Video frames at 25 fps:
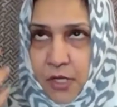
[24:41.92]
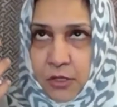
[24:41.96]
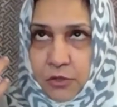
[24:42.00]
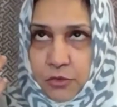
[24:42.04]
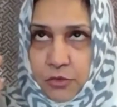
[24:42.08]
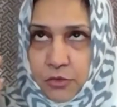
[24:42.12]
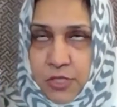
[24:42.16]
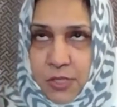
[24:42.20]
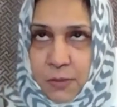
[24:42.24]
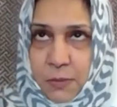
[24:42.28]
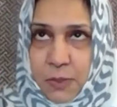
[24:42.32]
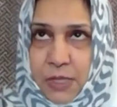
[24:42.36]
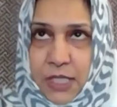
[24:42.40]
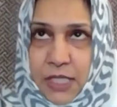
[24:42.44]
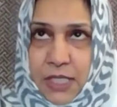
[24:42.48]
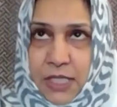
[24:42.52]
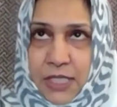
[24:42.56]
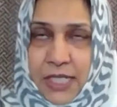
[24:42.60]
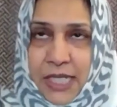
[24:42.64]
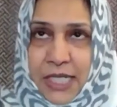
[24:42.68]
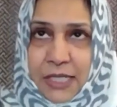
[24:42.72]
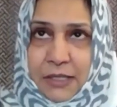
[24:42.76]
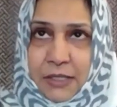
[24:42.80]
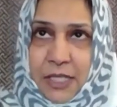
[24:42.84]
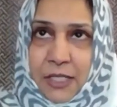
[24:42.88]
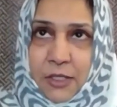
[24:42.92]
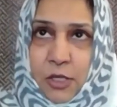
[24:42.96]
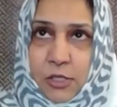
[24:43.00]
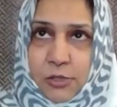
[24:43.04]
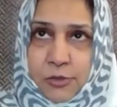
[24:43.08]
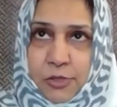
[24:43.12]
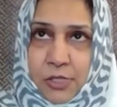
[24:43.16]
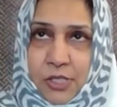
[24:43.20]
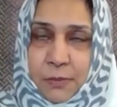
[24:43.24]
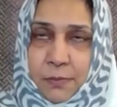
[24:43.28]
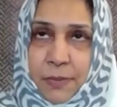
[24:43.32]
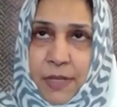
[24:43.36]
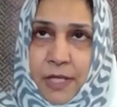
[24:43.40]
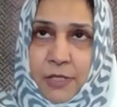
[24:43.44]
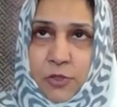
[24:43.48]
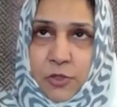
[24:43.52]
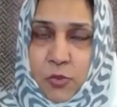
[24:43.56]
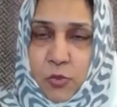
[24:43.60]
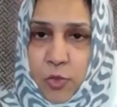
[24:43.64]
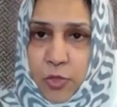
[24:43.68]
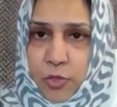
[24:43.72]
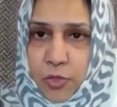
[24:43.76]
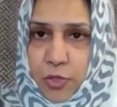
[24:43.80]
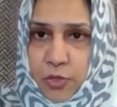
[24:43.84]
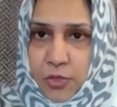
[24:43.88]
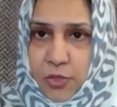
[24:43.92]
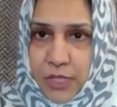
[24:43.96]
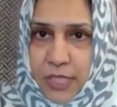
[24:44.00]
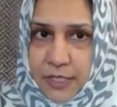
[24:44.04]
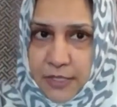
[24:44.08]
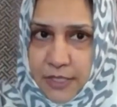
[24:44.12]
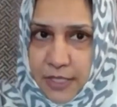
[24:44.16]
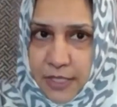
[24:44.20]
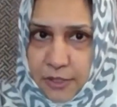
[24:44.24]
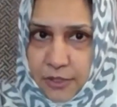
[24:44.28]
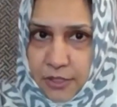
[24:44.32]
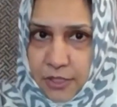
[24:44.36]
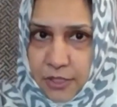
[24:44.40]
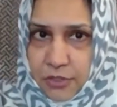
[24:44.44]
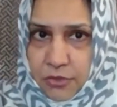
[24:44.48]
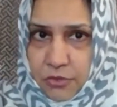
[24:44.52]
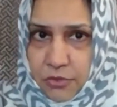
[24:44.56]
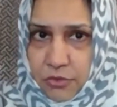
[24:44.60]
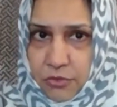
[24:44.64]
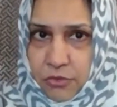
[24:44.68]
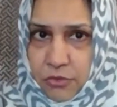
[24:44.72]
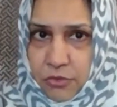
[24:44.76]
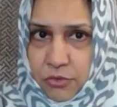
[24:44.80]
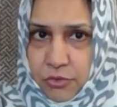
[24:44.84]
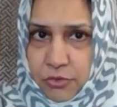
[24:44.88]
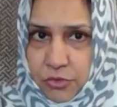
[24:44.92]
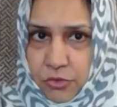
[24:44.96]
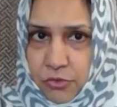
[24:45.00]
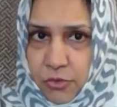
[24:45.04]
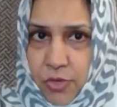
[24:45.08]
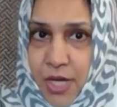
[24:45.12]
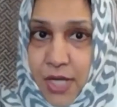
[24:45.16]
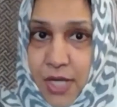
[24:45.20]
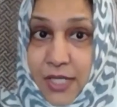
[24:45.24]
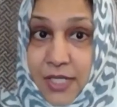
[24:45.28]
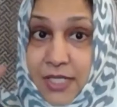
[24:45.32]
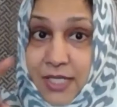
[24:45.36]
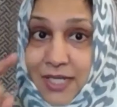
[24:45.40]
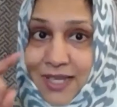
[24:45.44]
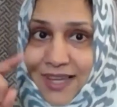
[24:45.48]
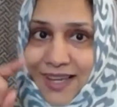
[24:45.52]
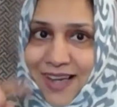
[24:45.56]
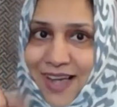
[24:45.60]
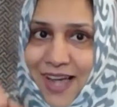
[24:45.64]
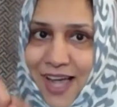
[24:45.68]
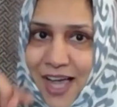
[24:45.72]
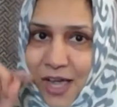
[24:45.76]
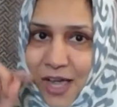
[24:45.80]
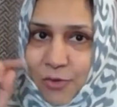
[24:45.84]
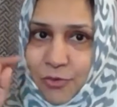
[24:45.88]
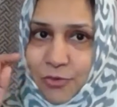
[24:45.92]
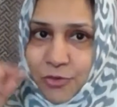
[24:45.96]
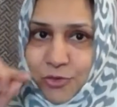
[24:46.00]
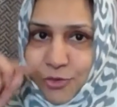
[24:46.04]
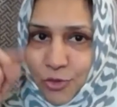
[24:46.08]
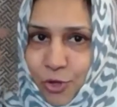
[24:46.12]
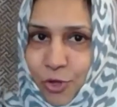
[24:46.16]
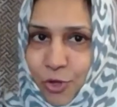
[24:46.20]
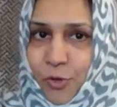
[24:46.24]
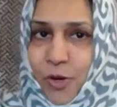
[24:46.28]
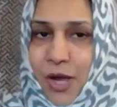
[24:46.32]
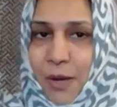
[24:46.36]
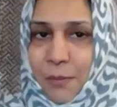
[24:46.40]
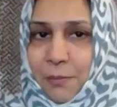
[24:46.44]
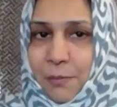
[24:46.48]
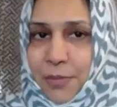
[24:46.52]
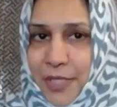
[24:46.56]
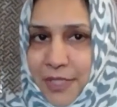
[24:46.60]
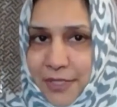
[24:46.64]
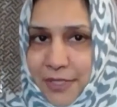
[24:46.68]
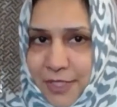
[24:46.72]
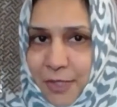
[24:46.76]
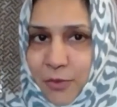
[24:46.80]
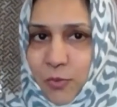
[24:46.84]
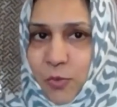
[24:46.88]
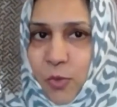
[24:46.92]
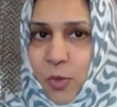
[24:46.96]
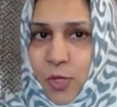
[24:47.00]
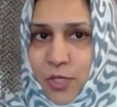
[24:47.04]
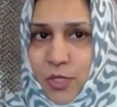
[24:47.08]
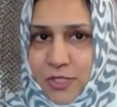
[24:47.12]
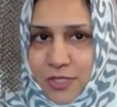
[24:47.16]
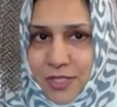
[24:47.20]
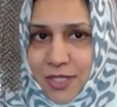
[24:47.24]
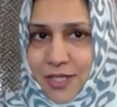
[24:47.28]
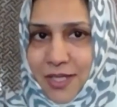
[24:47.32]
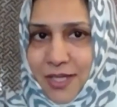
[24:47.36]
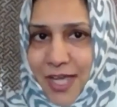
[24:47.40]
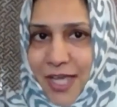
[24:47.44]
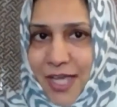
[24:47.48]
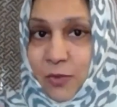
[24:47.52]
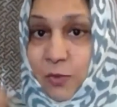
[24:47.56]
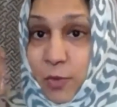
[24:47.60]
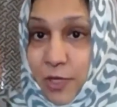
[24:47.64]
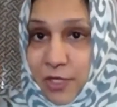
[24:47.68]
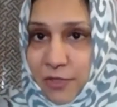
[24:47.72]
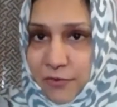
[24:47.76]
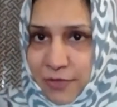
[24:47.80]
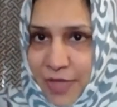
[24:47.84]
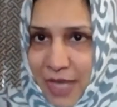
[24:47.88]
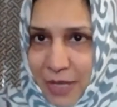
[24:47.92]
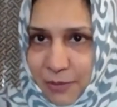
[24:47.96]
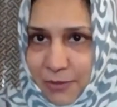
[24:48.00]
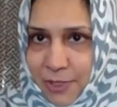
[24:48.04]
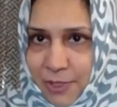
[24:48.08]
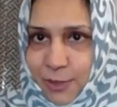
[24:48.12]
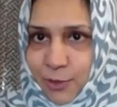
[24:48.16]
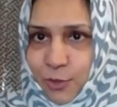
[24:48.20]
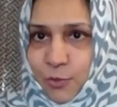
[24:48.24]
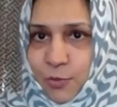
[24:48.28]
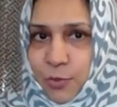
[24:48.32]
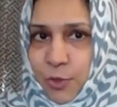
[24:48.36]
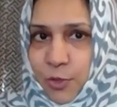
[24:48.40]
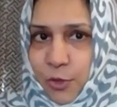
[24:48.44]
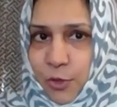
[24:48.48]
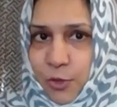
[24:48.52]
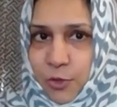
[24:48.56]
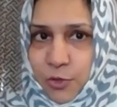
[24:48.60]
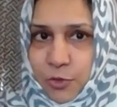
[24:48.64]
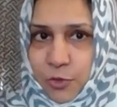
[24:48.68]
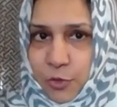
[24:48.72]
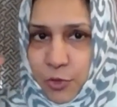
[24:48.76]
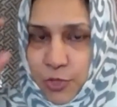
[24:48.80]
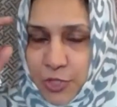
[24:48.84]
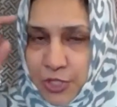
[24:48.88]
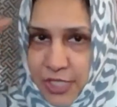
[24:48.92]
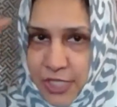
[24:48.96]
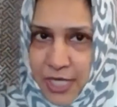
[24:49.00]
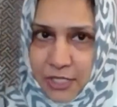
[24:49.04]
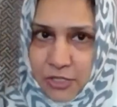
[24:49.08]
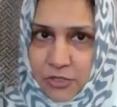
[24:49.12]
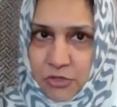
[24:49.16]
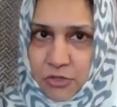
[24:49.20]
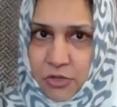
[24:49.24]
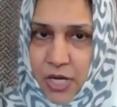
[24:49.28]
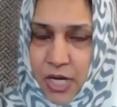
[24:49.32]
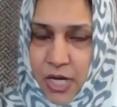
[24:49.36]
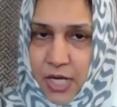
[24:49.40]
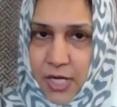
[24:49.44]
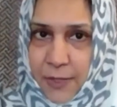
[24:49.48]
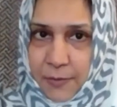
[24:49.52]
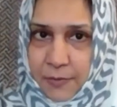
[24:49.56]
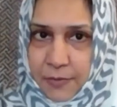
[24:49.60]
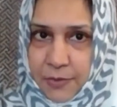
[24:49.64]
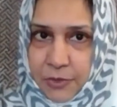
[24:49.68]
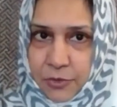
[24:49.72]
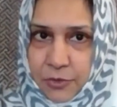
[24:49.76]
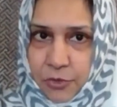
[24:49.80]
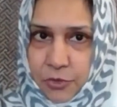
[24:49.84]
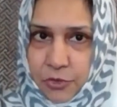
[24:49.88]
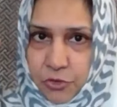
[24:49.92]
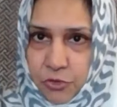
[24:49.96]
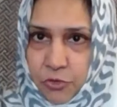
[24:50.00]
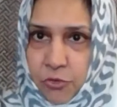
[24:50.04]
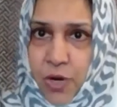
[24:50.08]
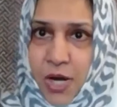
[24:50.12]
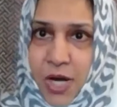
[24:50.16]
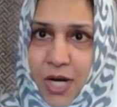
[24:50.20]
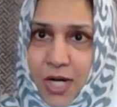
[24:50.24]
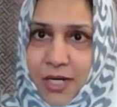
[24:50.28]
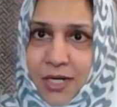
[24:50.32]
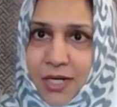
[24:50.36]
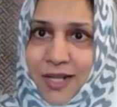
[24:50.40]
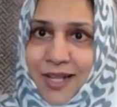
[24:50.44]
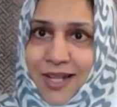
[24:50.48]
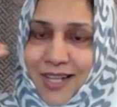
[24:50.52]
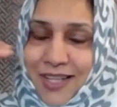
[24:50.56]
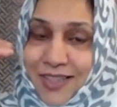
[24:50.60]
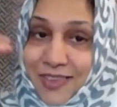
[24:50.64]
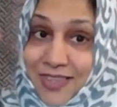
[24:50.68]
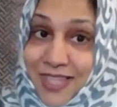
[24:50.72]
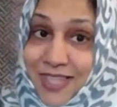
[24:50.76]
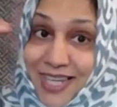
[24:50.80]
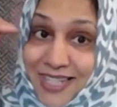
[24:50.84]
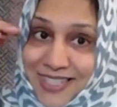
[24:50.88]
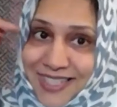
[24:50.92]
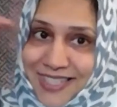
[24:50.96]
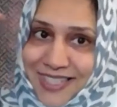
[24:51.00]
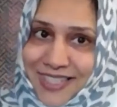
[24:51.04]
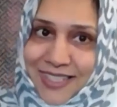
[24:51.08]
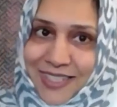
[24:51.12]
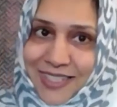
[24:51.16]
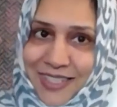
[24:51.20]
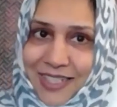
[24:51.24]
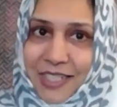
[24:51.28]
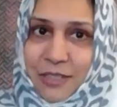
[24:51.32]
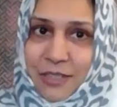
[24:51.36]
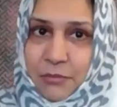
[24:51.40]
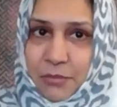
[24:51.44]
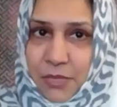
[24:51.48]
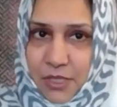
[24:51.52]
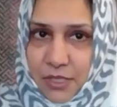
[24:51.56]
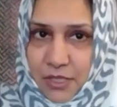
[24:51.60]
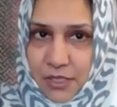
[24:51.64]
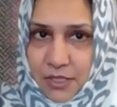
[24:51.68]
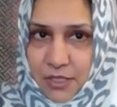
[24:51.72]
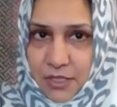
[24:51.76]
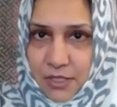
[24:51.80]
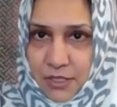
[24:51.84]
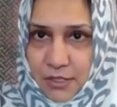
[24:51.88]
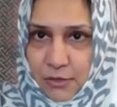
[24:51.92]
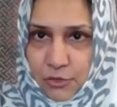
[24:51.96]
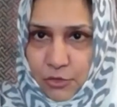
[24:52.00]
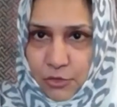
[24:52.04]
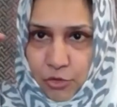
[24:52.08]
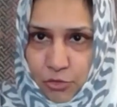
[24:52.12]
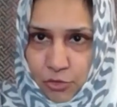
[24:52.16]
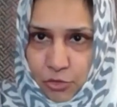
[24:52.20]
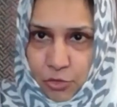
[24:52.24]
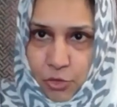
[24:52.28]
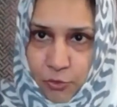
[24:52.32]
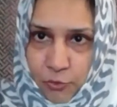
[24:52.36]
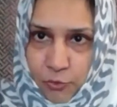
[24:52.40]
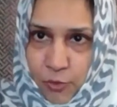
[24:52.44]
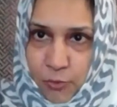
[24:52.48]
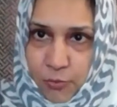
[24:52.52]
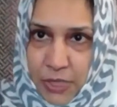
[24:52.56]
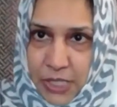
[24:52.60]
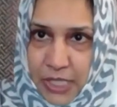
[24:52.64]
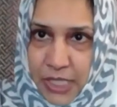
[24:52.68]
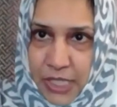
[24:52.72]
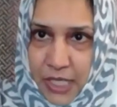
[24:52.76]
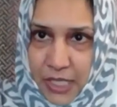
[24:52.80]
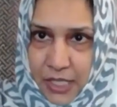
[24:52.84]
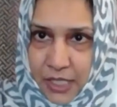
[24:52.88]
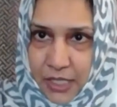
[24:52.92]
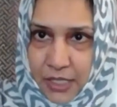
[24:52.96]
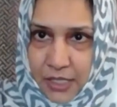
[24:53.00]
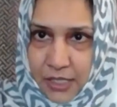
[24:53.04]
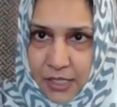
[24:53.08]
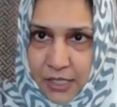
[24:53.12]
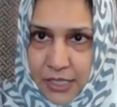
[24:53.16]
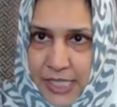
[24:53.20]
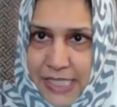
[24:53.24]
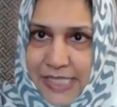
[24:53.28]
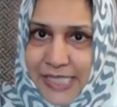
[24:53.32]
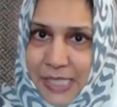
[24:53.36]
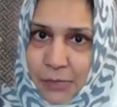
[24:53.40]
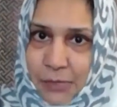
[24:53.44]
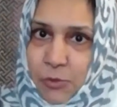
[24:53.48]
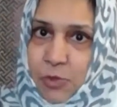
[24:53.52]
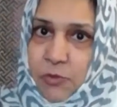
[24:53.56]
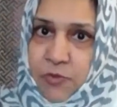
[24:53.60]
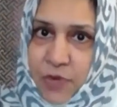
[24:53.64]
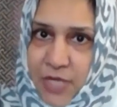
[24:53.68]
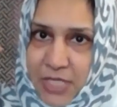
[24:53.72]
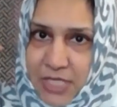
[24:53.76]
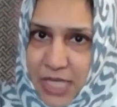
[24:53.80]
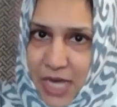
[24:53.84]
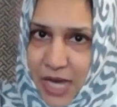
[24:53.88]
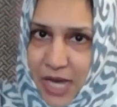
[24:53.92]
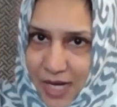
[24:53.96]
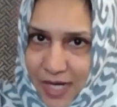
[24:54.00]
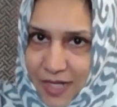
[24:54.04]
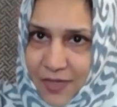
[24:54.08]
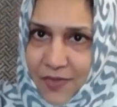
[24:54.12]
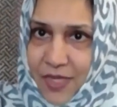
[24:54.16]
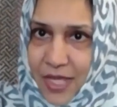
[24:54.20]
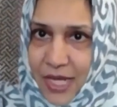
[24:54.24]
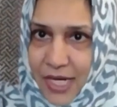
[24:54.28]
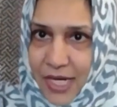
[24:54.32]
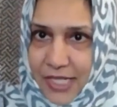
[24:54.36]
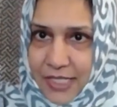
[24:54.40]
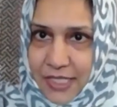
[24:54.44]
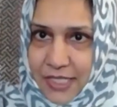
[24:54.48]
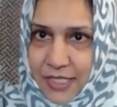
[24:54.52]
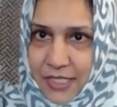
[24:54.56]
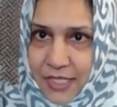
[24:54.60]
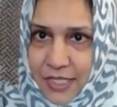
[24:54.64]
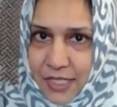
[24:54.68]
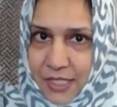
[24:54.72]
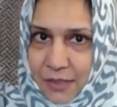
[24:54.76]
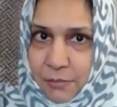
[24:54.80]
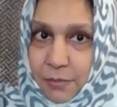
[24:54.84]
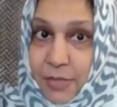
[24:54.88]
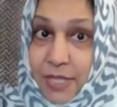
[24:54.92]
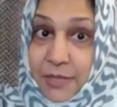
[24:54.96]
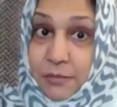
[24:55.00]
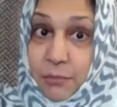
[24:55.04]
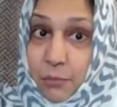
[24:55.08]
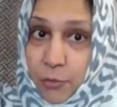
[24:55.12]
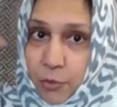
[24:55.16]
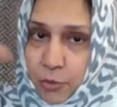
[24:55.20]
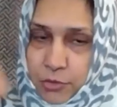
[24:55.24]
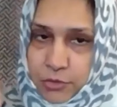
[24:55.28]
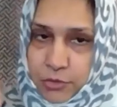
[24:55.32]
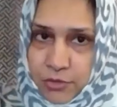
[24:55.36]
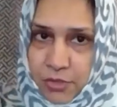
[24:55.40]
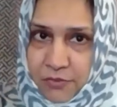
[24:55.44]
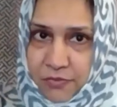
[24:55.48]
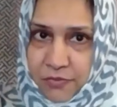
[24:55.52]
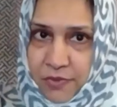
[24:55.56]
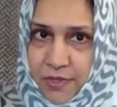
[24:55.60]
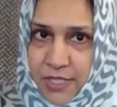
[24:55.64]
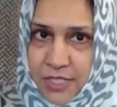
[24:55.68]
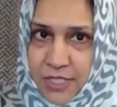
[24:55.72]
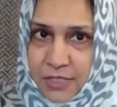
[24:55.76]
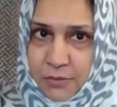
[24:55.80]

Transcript: So similarly it also depends on what organization you are and how your upbringing was and what family you belong to. Ye jo so you are that cream jisko wo mila, and some of us are that, but most of